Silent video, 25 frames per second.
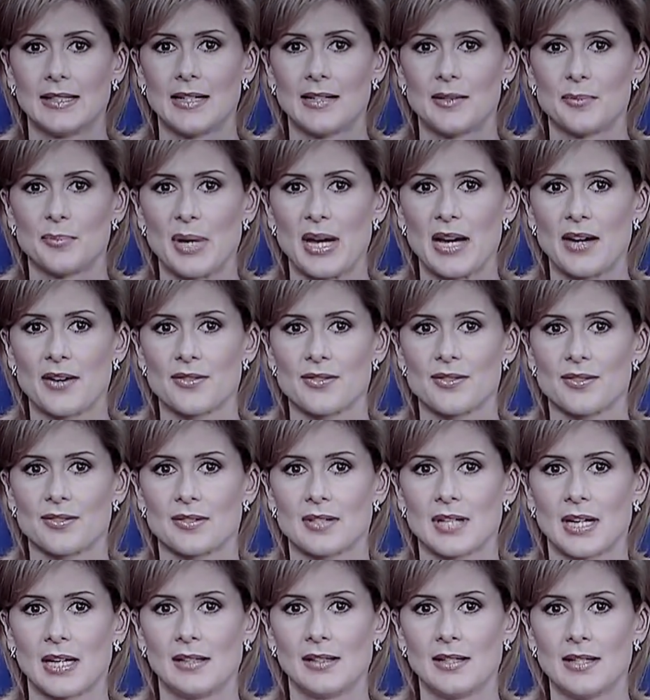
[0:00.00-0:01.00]
Now,
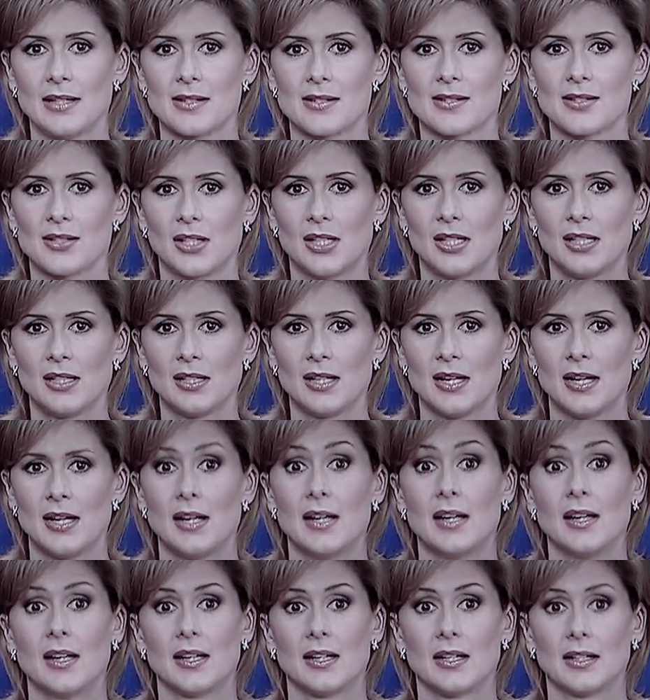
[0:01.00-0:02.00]
bankers are telling us all
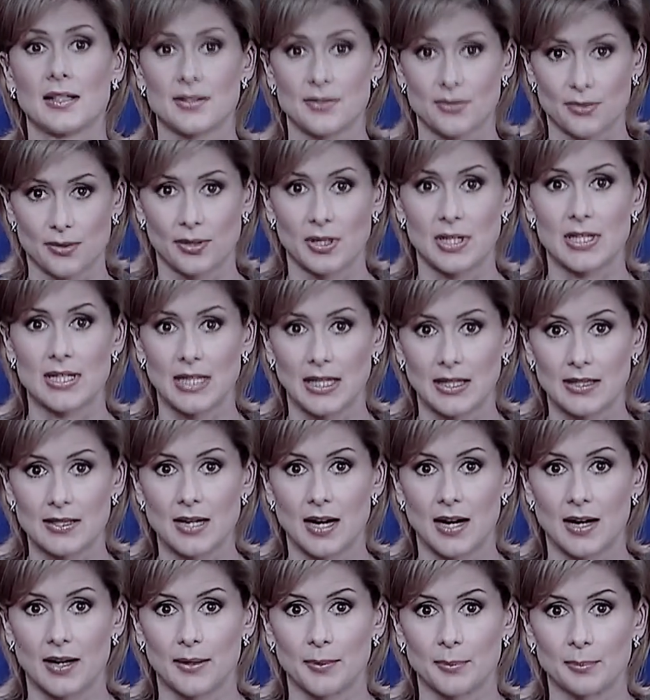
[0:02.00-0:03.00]
it's going to
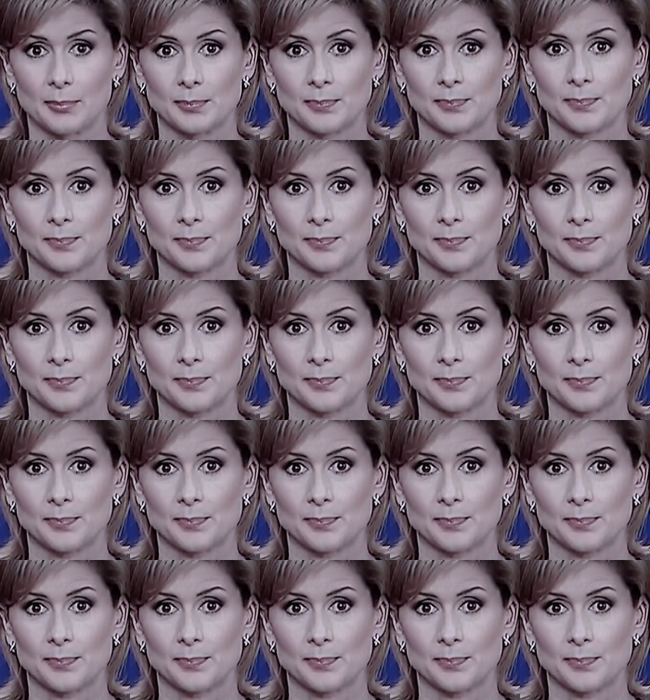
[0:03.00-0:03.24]
take time.